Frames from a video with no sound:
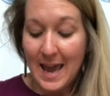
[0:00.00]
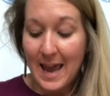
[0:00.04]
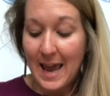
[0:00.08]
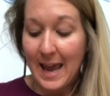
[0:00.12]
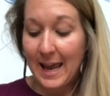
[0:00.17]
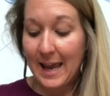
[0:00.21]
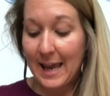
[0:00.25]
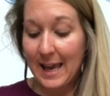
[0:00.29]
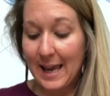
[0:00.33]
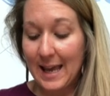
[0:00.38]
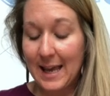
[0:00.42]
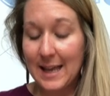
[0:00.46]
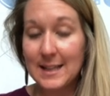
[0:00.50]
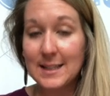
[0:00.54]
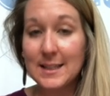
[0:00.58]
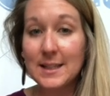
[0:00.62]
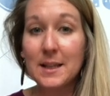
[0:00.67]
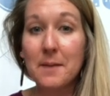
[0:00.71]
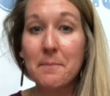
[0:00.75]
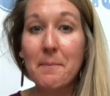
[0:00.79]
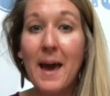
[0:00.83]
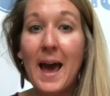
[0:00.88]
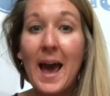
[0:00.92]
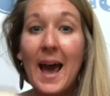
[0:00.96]
and
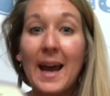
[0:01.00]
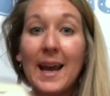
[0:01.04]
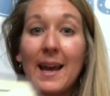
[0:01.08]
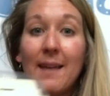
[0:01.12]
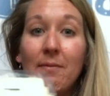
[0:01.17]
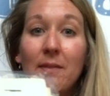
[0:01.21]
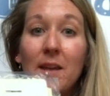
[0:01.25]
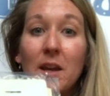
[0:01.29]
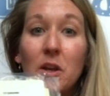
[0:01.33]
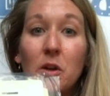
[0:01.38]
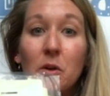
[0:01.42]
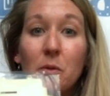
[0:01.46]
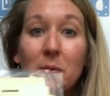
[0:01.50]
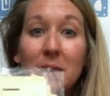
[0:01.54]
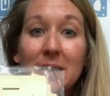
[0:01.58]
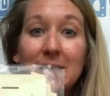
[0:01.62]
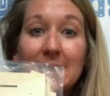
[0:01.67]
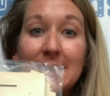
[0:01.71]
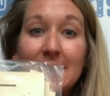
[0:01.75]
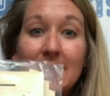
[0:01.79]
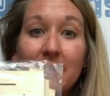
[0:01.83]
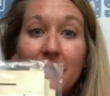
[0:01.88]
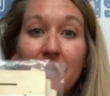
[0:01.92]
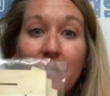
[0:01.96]
the packet that you'll
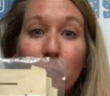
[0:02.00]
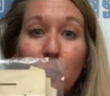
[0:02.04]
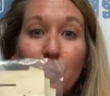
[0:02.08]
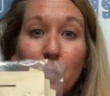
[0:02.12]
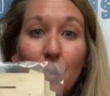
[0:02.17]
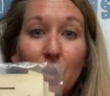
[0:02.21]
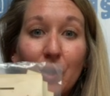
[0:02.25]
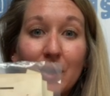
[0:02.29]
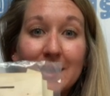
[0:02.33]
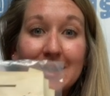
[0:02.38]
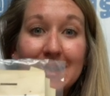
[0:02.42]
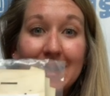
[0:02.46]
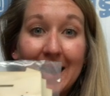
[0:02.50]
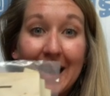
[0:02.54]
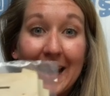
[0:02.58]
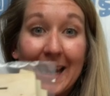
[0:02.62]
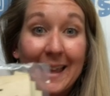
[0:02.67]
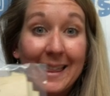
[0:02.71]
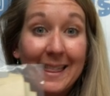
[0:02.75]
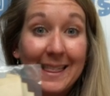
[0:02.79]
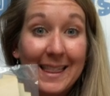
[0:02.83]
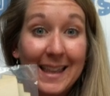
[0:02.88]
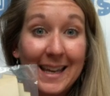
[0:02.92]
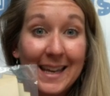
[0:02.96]
receive looks
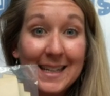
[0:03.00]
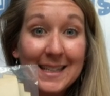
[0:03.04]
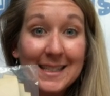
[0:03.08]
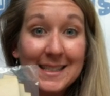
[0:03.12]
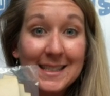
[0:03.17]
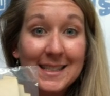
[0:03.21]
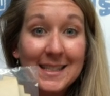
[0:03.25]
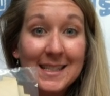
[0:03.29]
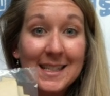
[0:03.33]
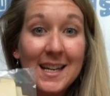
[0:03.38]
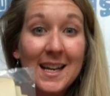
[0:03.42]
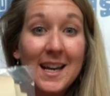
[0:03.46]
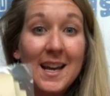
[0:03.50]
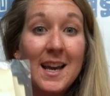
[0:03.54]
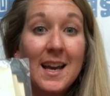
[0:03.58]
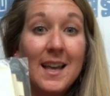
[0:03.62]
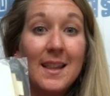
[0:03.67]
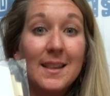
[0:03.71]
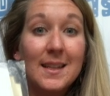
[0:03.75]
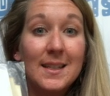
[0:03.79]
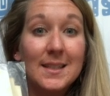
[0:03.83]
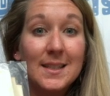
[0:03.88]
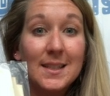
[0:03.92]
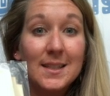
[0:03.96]
like this.
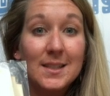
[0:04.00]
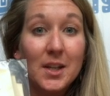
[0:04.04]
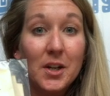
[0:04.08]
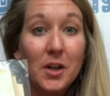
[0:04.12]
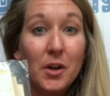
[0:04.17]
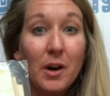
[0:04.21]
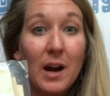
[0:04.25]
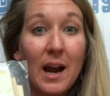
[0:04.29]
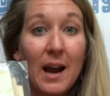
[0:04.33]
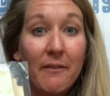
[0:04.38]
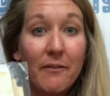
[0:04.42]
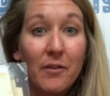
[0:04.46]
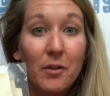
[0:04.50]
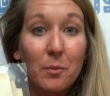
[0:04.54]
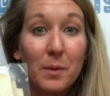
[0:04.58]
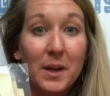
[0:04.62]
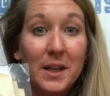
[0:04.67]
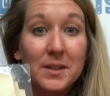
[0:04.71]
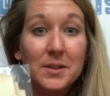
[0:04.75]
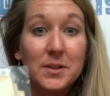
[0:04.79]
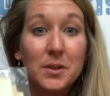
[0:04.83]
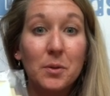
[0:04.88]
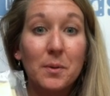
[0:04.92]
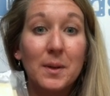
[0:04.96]
This is our craft for
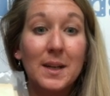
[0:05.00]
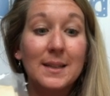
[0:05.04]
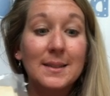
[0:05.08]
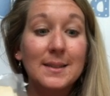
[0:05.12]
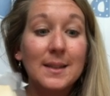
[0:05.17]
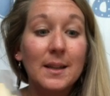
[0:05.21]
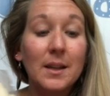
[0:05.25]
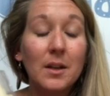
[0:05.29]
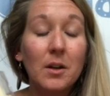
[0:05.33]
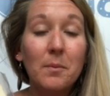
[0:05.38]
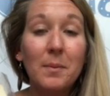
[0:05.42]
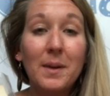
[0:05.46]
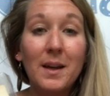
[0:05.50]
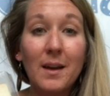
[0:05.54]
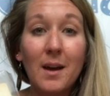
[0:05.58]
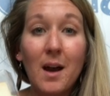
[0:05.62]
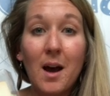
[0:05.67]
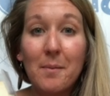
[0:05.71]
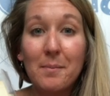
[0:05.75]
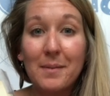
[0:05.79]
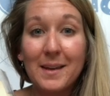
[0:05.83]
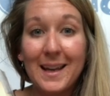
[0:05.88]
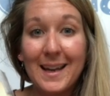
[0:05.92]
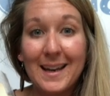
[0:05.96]
week 2, and it's a little bit
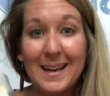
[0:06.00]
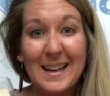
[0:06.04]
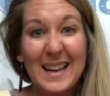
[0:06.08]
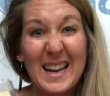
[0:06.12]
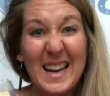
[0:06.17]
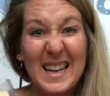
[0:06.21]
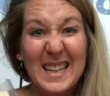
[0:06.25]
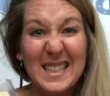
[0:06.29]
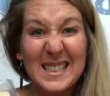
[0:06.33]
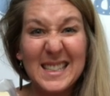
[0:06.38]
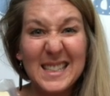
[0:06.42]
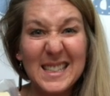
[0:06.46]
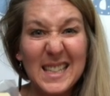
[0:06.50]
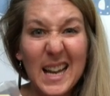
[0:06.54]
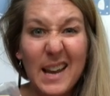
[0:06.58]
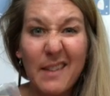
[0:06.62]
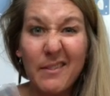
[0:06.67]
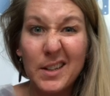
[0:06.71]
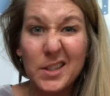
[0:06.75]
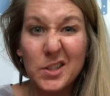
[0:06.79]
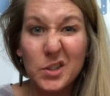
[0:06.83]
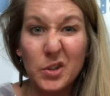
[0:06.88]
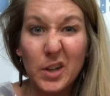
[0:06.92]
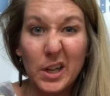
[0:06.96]
complicated and it doesn't have
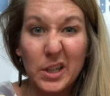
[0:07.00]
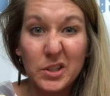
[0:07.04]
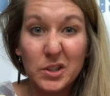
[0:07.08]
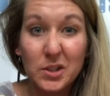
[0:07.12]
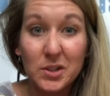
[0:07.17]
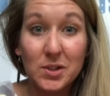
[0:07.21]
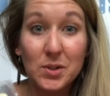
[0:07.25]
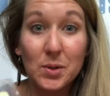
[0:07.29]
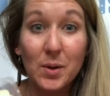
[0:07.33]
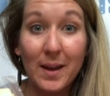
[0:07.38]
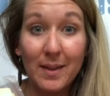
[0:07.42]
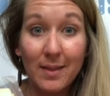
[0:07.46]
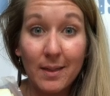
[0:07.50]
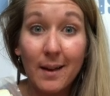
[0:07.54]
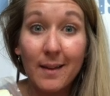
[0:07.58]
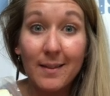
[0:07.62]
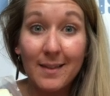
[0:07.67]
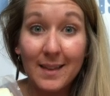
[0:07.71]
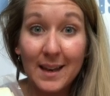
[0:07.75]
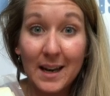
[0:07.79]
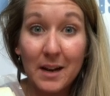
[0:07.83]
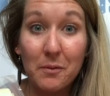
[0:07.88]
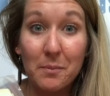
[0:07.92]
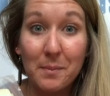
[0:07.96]
instructions, so I thought
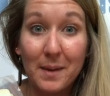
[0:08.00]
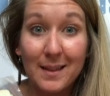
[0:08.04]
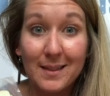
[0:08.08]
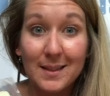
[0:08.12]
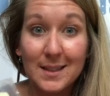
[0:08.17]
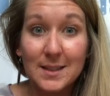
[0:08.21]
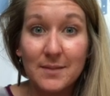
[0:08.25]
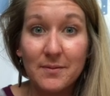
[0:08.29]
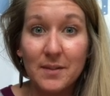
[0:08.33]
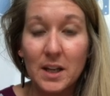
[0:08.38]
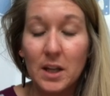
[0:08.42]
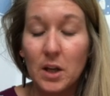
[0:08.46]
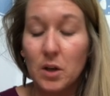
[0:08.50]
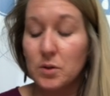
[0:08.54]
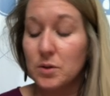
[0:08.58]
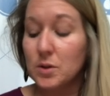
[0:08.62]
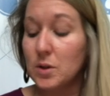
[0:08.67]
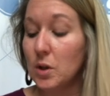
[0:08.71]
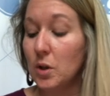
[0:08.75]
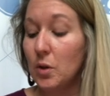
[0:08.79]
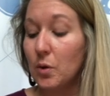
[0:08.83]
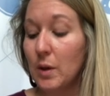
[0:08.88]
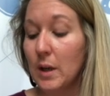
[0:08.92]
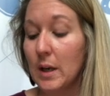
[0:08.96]
that I would make this video so
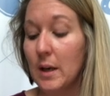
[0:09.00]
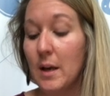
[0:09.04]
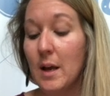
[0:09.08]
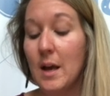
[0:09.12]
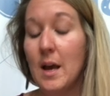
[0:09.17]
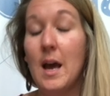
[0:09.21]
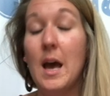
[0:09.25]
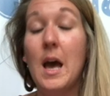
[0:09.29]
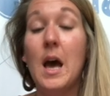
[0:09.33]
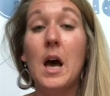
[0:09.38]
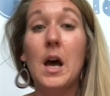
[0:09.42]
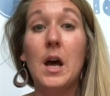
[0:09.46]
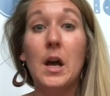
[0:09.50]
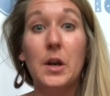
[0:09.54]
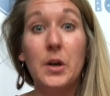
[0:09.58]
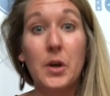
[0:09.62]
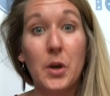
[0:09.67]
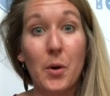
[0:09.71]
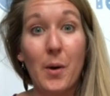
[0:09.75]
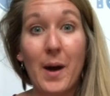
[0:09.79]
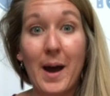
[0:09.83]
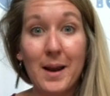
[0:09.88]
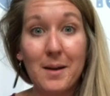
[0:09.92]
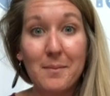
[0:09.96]
you could know
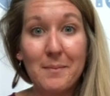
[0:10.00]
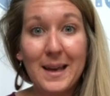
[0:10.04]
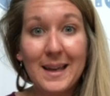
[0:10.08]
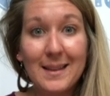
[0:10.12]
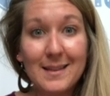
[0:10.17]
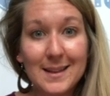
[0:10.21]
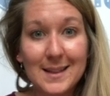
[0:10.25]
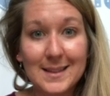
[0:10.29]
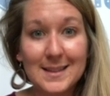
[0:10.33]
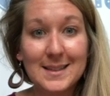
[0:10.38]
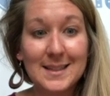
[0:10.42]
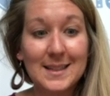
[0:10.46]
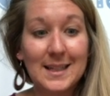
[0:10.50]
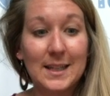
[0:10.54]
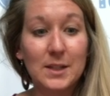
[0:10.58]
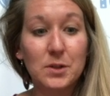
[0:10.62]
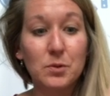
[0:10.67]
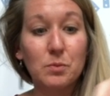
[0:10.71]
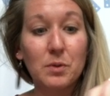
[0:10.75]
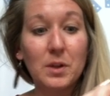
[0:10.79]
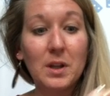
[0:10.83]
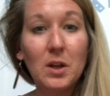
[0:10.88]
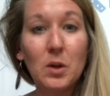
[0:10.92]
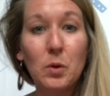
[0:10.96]
how to make this. It's
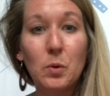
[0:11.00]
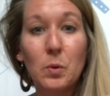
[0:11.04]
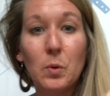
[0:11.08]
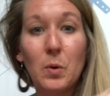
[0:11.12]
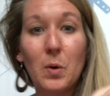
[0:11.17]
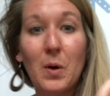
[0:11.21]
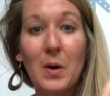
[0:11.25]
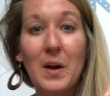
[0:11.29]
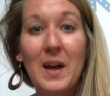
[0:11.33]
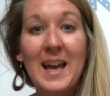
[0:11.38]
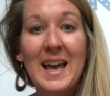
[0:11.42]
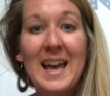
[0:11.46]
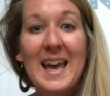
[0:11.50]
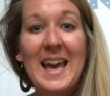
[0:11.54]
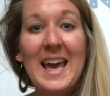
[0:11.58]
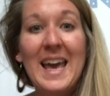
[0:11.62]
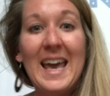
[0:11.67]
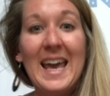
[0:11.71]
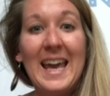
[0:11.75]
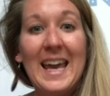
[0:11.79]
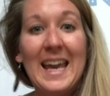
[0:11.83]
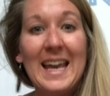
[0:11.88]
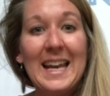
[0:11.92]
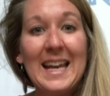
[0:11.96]
really cool.
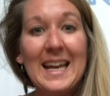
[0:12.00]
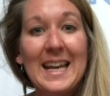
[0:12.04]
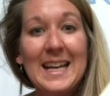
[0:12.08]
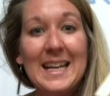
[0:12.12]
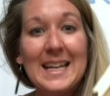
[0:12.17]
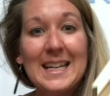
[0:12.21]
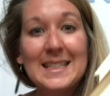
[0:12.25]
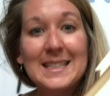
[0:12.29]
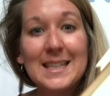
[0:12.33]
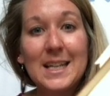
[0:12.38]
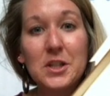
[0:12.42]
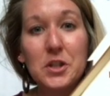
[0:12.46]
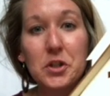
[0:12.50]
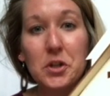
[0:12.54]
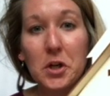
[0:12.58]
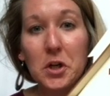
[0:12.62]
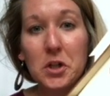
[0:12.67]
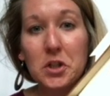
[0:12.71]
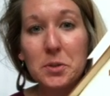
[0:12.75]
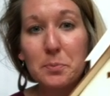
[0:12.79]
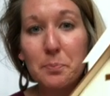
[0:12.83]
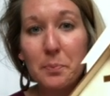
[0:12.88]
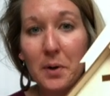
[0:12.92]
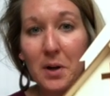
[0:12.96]
It is a
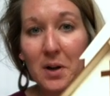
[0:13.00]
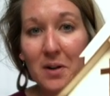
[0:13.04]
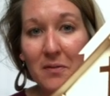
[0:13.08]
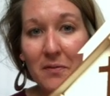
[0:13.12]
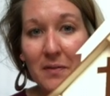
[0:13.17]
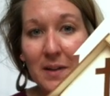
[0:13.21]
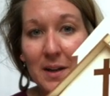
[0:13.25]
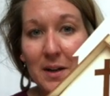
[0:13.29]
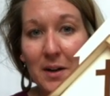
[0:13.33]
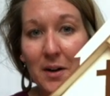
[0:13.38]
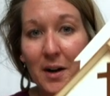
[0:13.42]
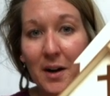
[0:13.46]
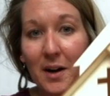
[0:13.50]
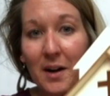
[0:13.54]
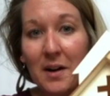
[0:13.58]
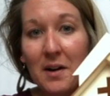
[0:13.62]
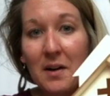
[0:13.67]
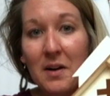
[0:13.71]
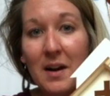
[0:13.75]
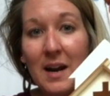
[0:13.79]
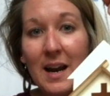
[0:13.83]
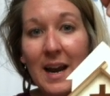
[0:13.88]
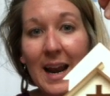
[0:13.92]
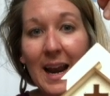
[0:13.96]
church bird feeder,
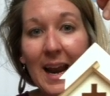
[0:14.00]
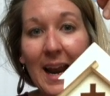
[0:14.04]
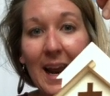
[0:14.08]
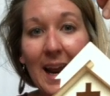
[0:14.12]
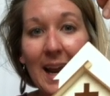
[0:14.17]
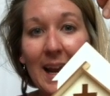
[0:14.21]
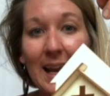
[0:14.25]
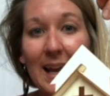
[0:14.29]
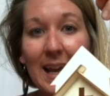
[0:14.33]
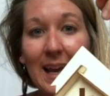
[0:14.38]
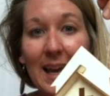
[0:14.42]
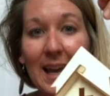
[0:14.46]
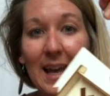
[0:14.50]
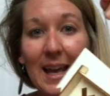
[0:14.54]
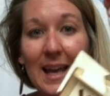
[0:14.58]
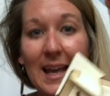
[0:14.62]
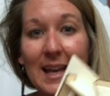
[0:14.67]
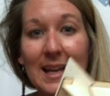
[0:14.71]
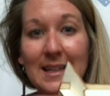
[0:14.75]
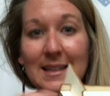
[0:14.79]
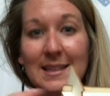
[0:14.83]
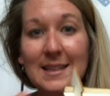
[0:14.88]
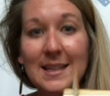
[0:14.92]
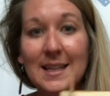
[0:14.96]

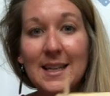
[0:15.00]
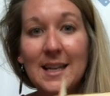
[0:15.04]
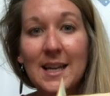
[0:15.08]
and